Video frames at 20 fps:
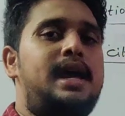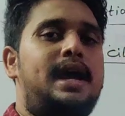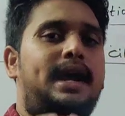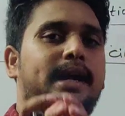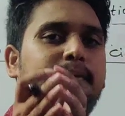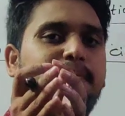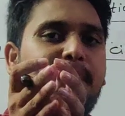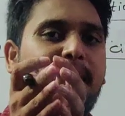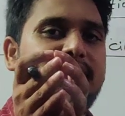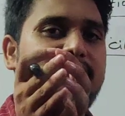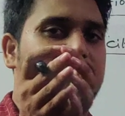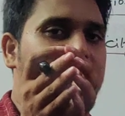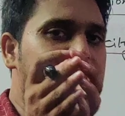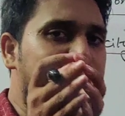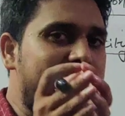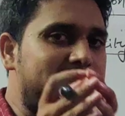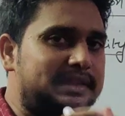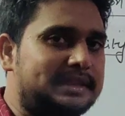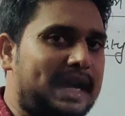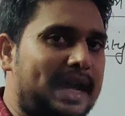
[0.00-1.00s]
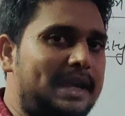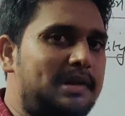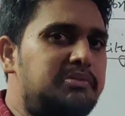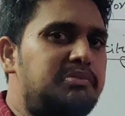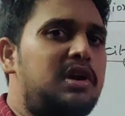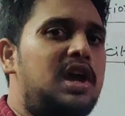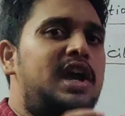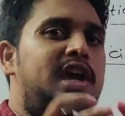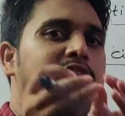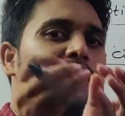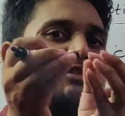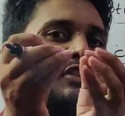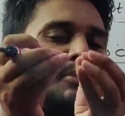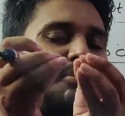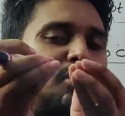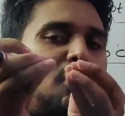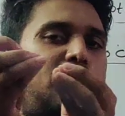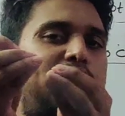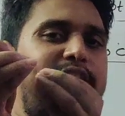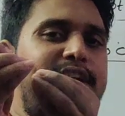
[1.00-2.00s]
At a particular time, if a
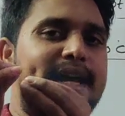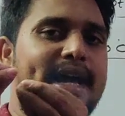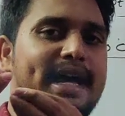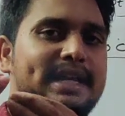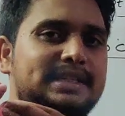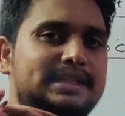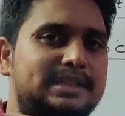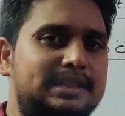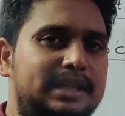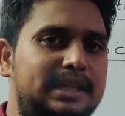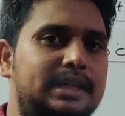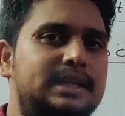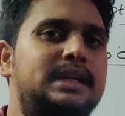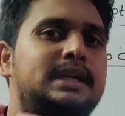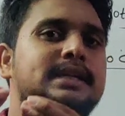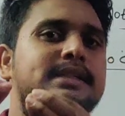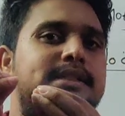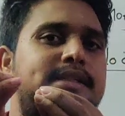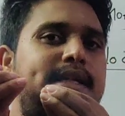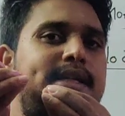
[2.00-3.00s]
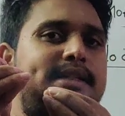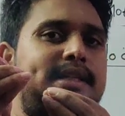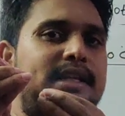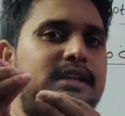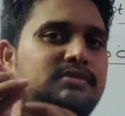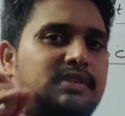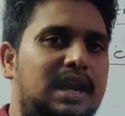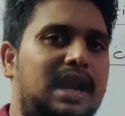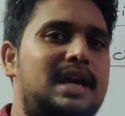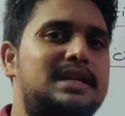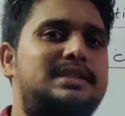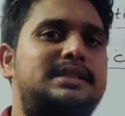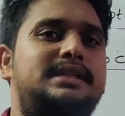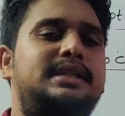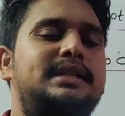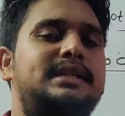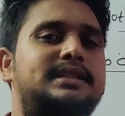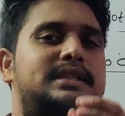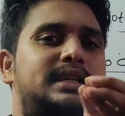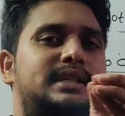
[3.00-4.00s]
body has a certain
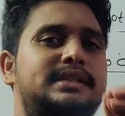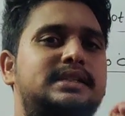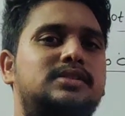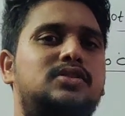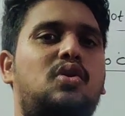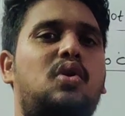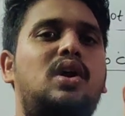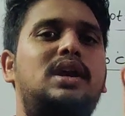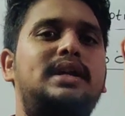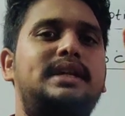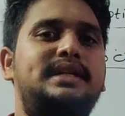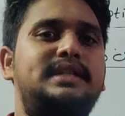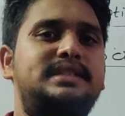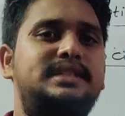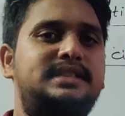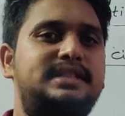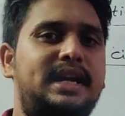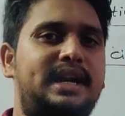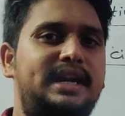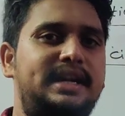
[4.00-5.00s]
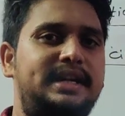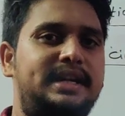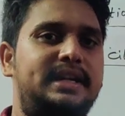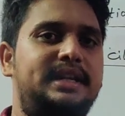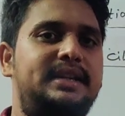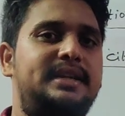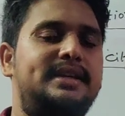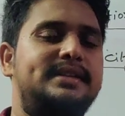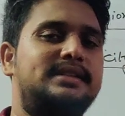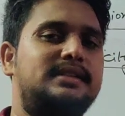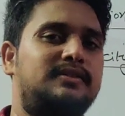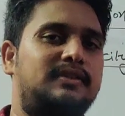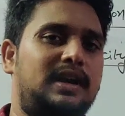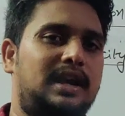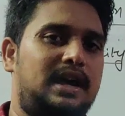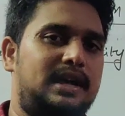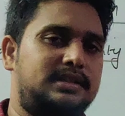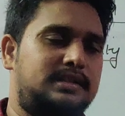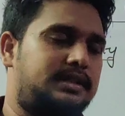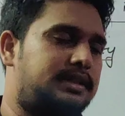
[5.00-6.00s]
velocity, that is called instantaneous
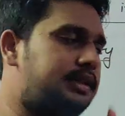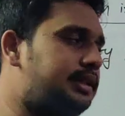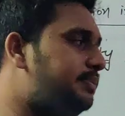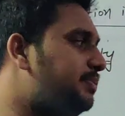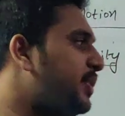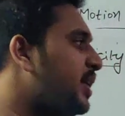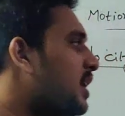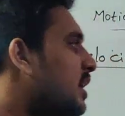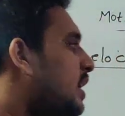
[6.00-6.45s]
velocity.